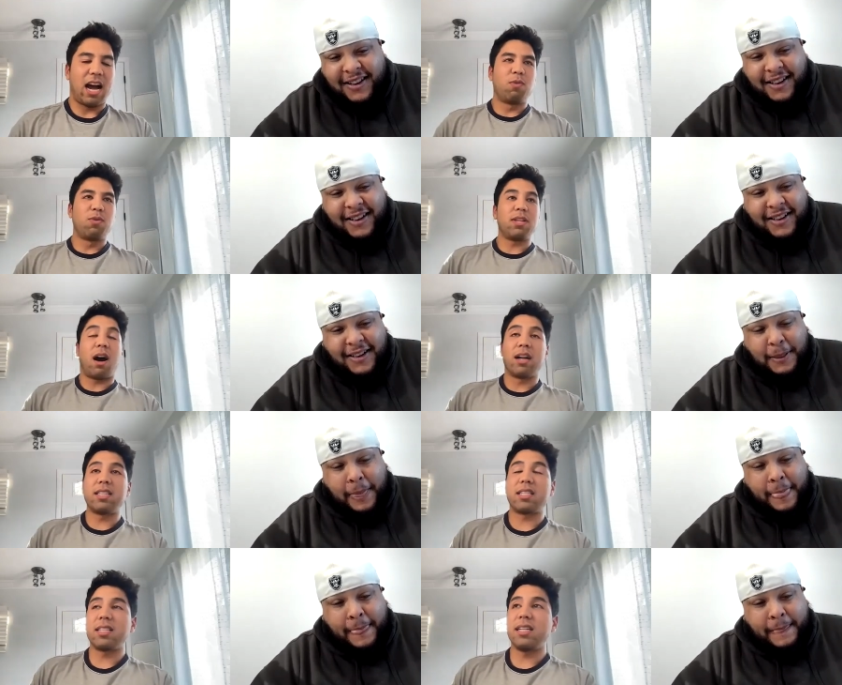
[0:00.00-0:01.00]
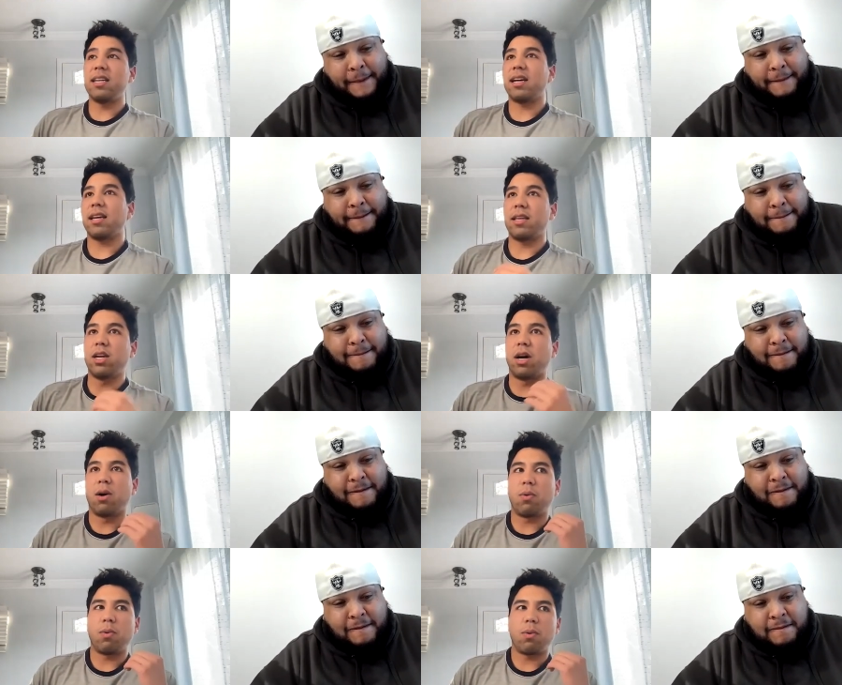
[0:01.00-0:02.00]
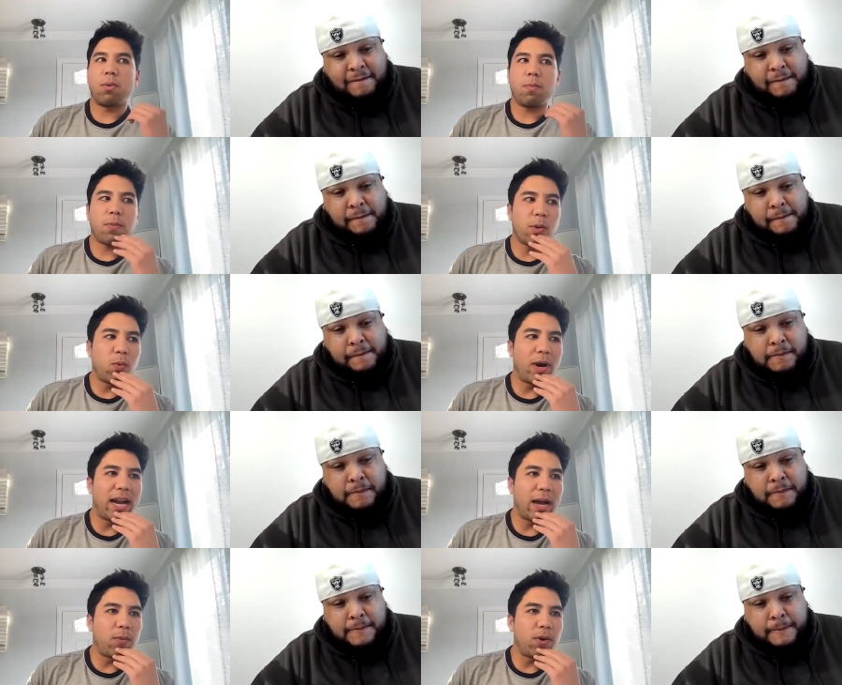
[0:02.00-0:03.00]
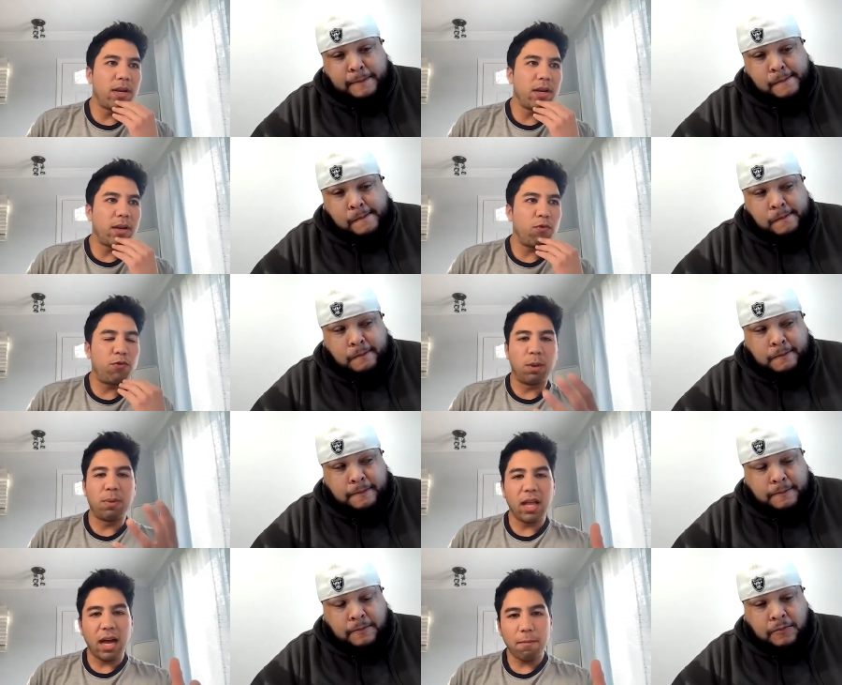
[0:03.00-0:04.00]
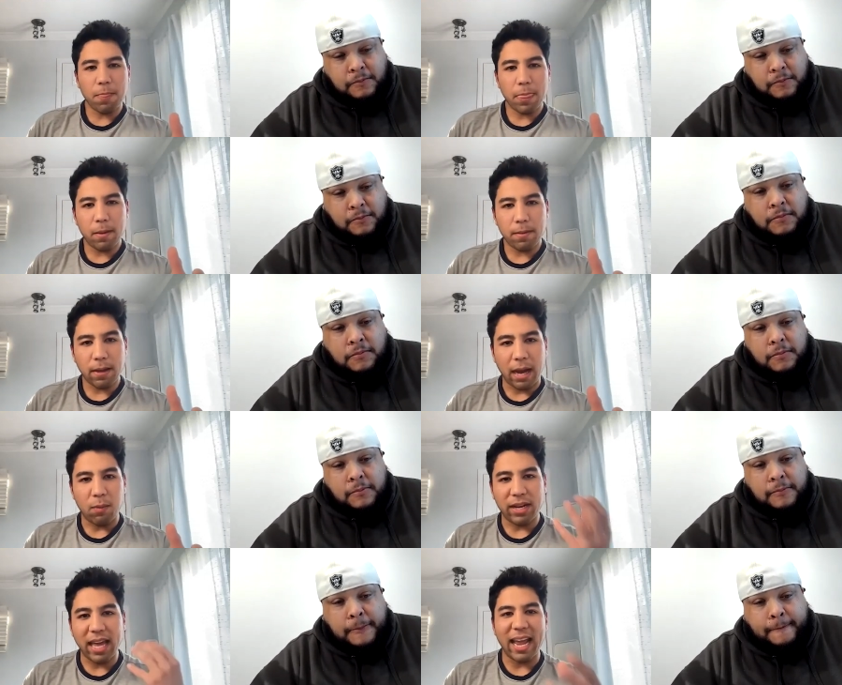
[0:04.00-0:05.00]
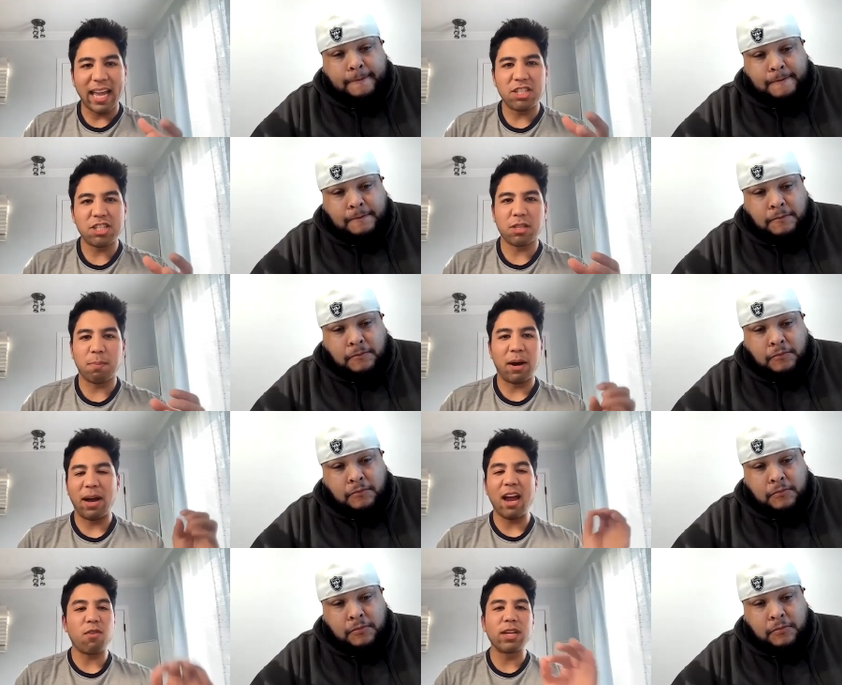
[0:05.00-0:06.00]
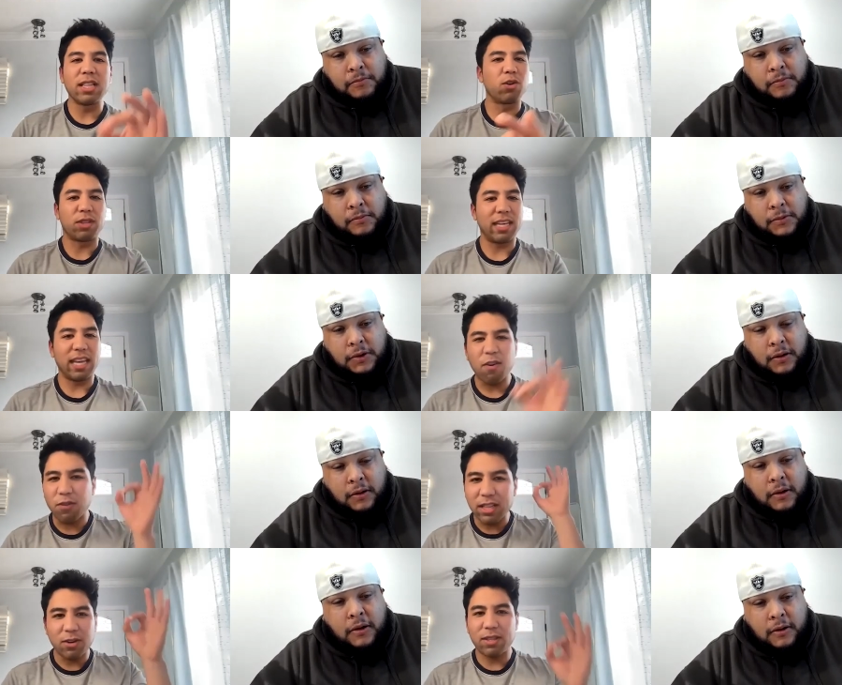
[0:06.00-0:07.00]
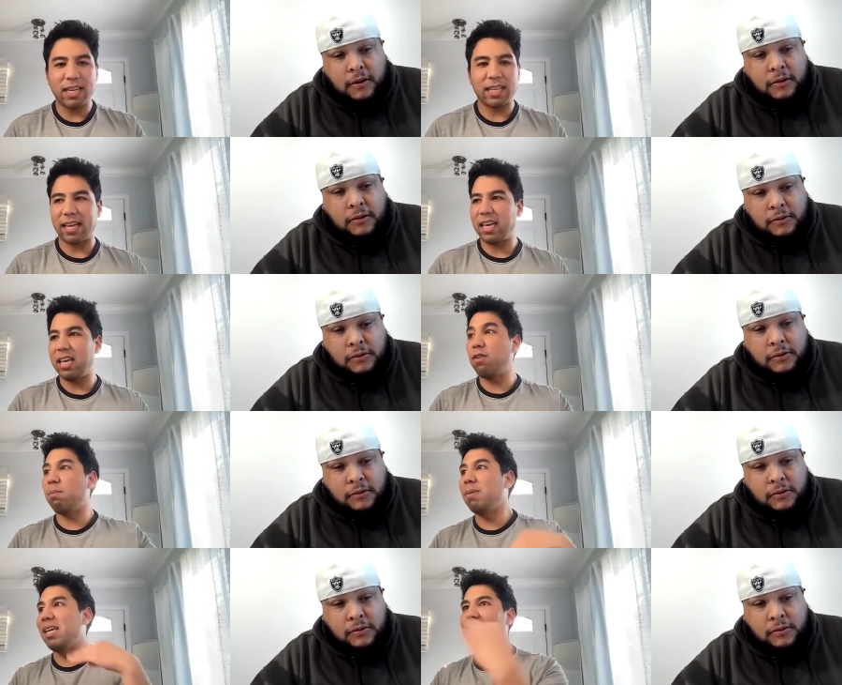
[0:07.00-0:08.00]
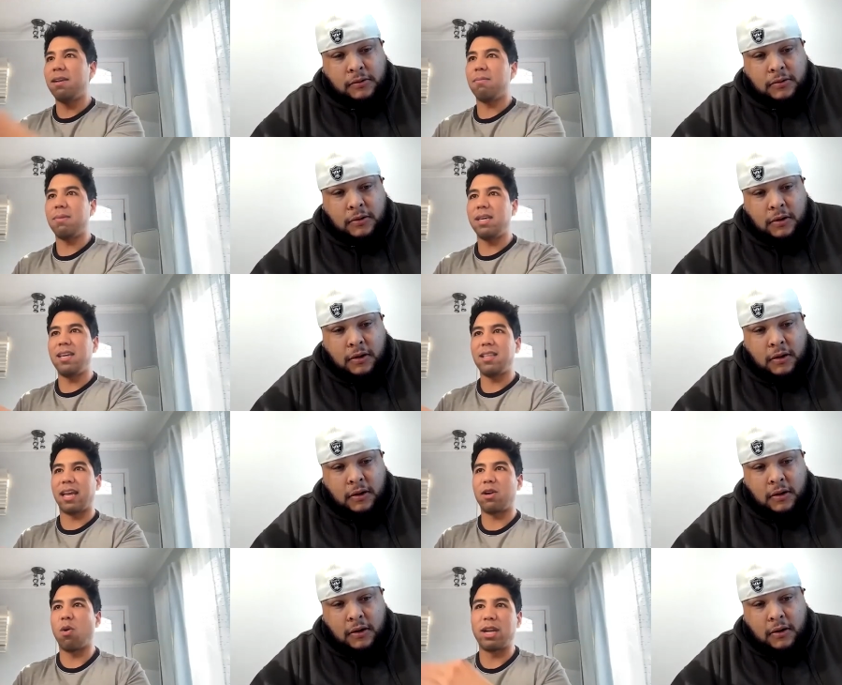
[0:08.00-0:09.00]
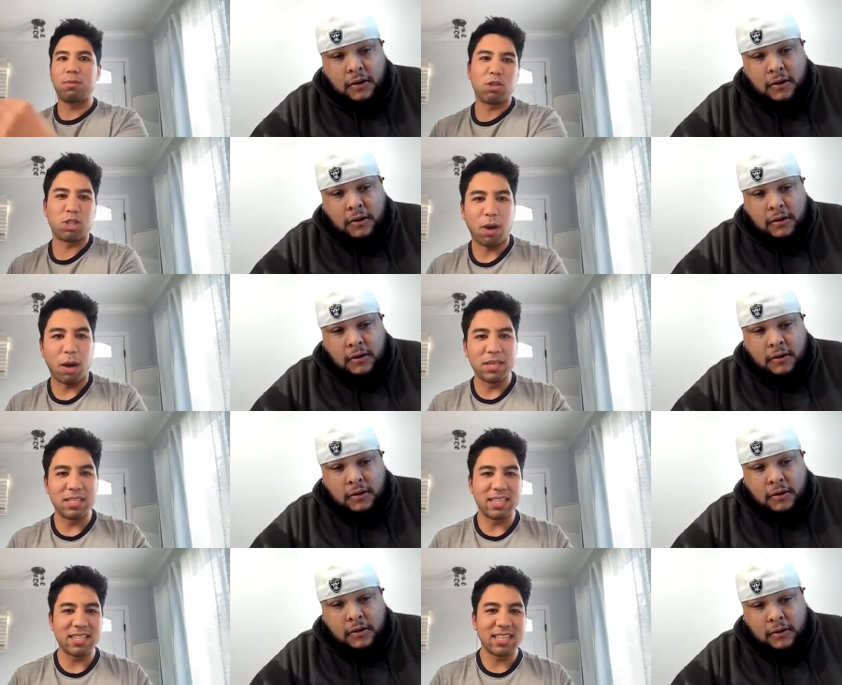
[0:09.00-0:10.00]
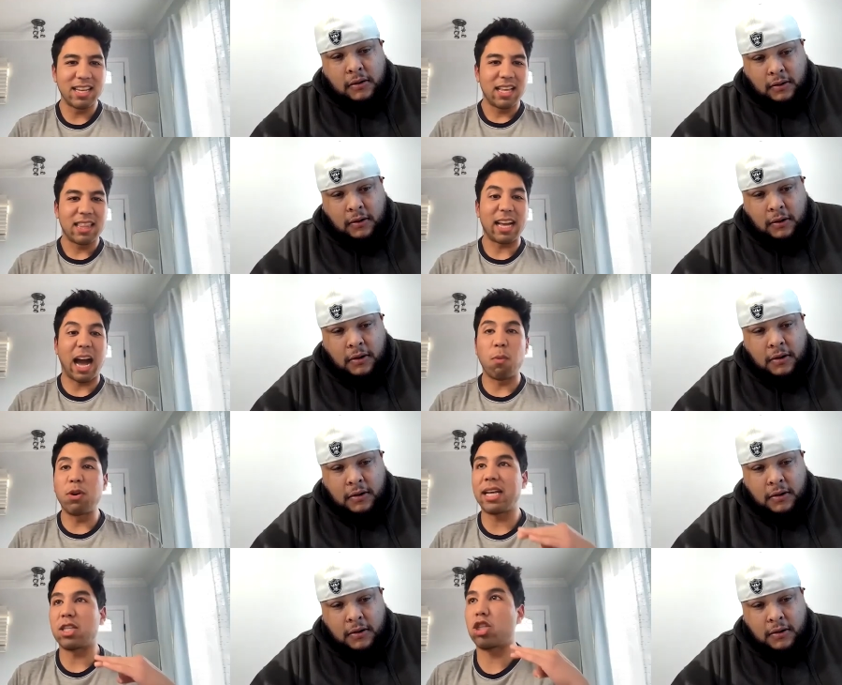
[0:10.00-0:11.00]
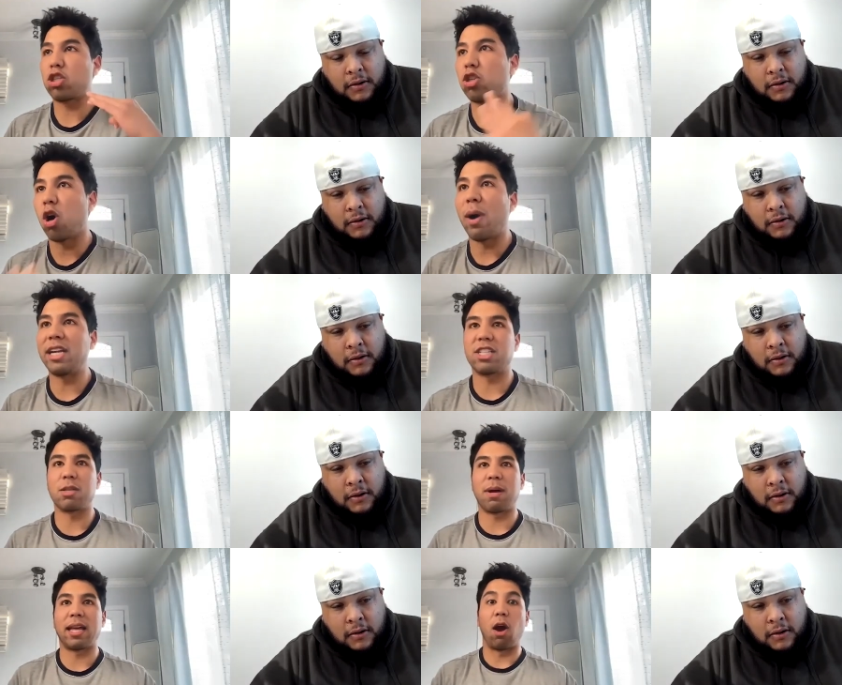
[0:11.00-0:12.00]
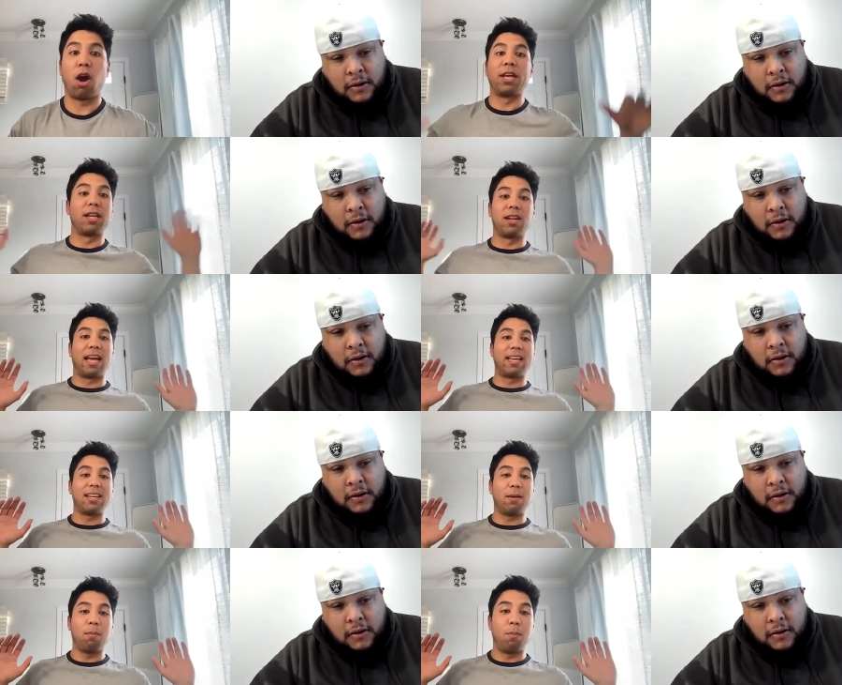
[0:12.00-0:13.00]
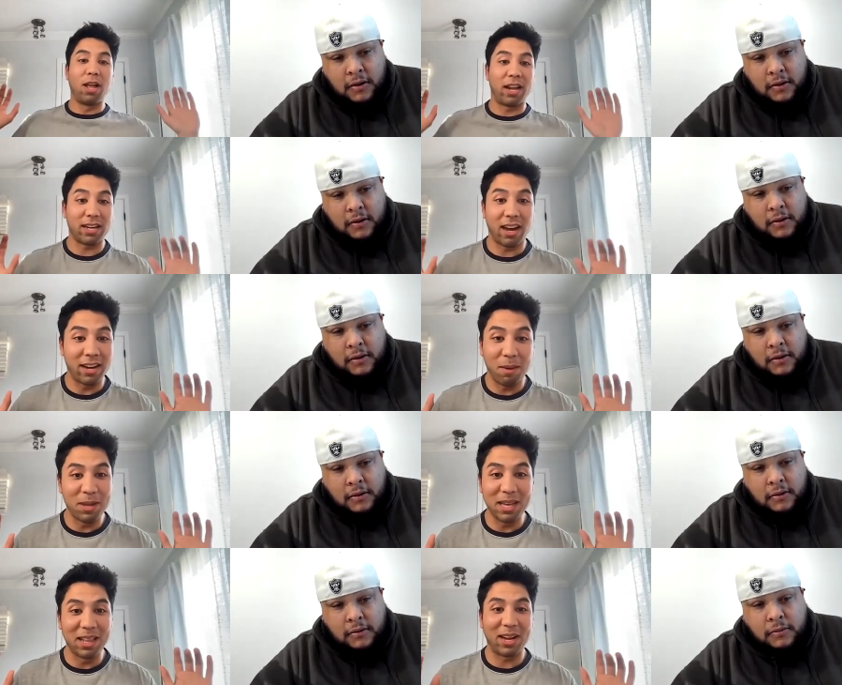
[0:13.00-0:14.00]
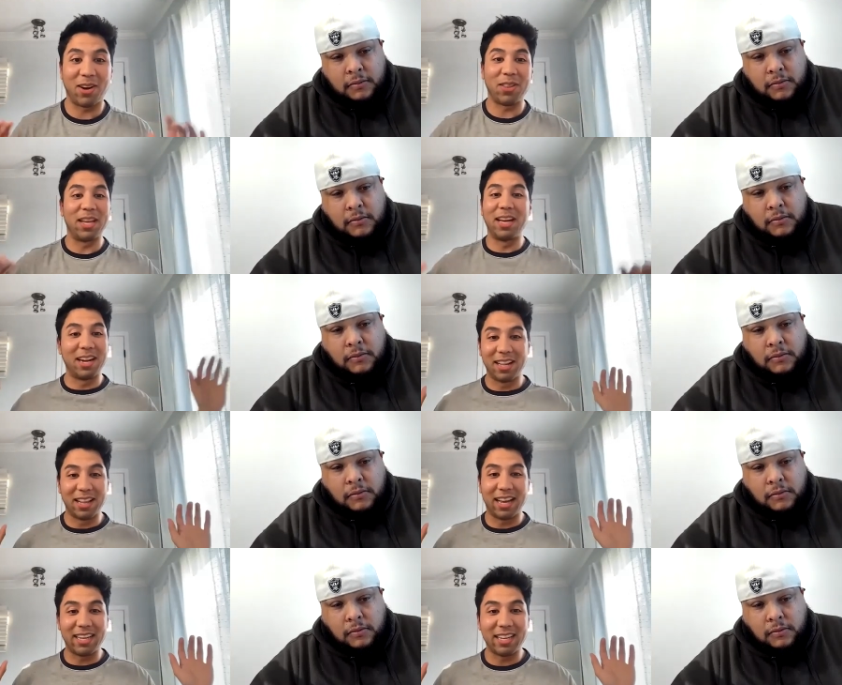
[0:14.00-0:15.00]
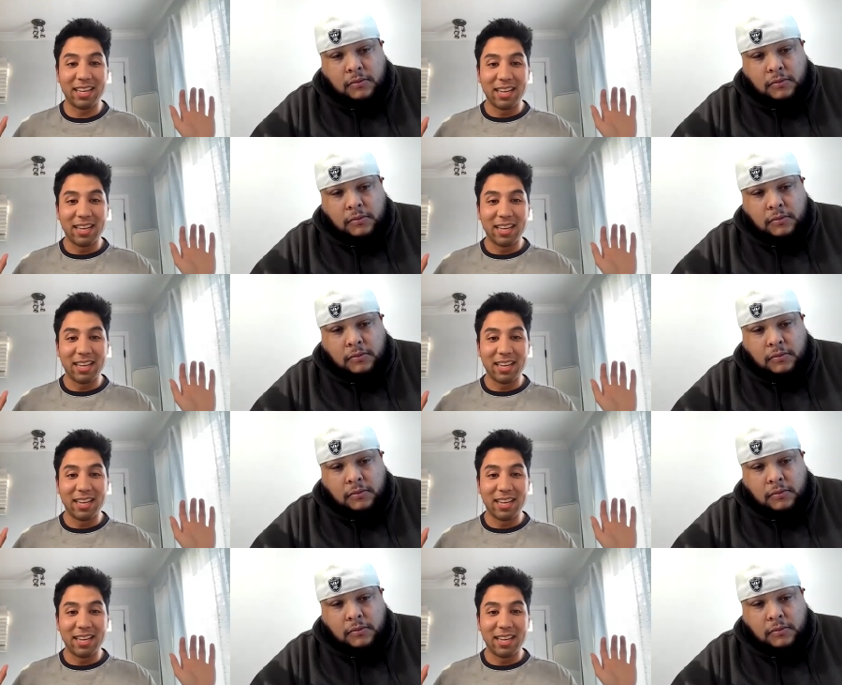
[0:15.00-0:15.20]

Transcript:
Speaker 1: I would honestly, you know, when I would film a lot, I would get anxious about every little thing, every little thing, like even me, me like going up to a small business, like I would get so anxious about like, are they going to like pull out a gun on me? Like, are they going to like,